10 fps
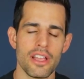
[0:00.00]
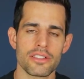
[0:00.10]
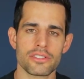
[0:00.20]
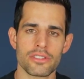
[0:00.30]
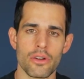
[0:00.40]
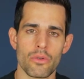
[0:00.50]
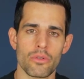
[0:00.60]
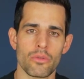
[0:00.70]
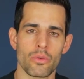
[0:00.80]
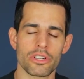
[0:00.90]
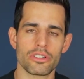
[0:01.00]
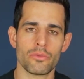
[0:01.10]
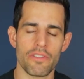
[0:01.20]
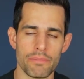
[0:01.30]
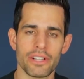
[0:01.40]
So we're
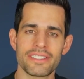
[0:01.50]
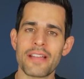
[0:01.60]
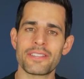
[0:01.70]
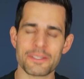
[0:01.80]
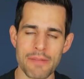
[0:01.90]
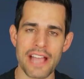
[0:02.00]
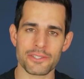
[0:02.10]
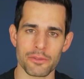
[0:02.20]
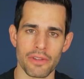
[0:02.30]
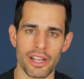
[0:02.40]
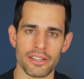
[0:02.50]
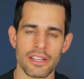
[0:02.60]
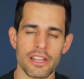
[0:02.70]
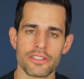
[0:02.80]
we built out this mastermind.